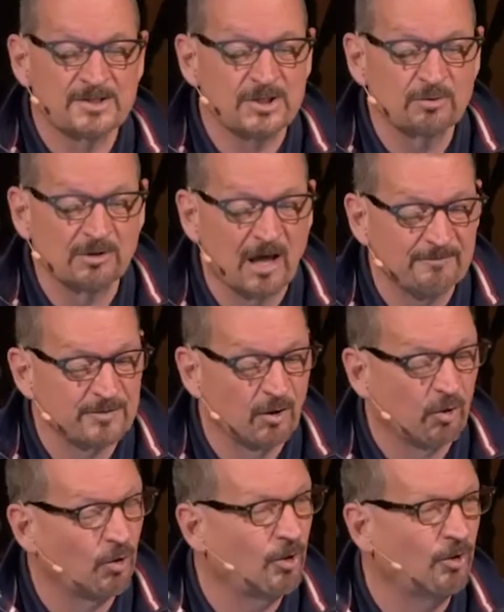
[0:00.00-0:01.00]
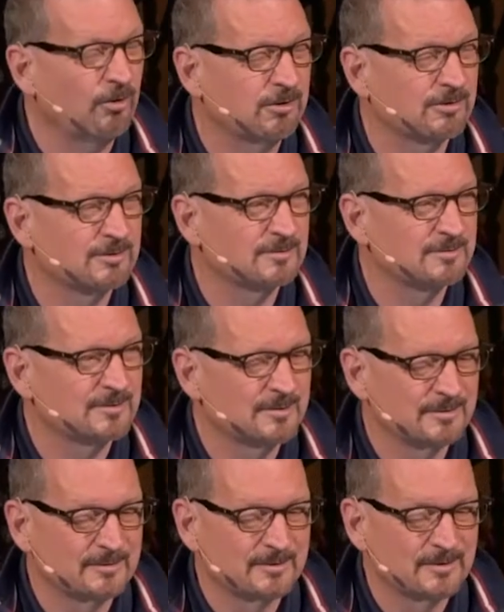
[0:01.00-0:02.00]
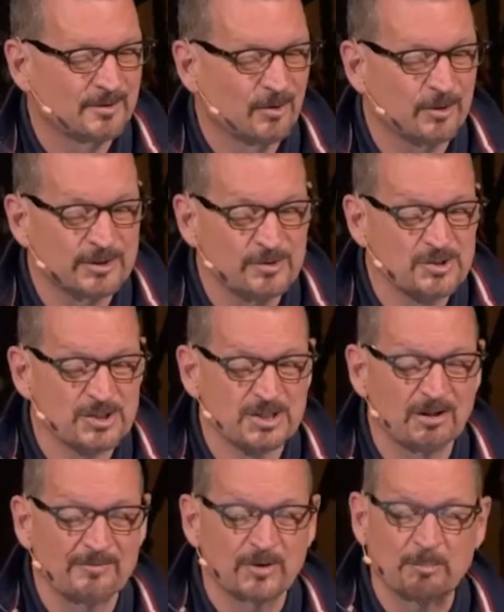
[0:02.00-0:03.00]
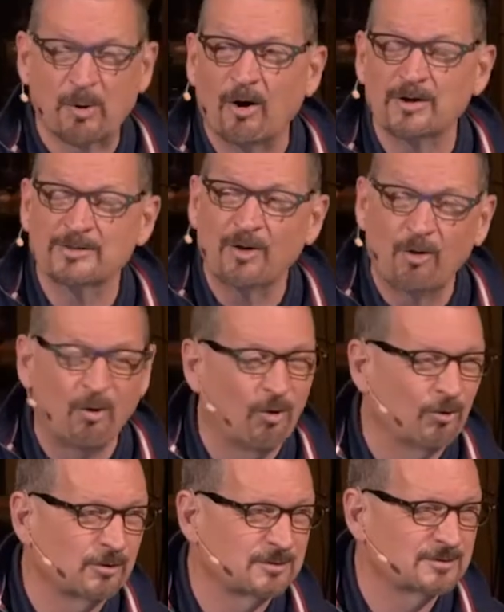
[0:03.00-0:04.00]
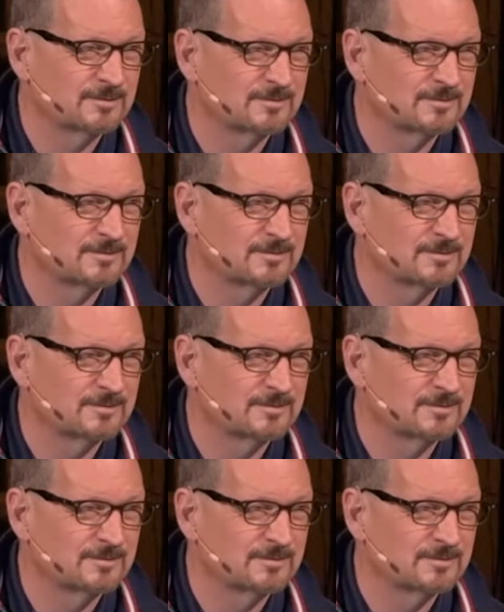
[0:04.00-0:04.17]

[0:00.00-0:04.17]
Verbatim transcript: Do you love the whole, or do you just love your part in the whole?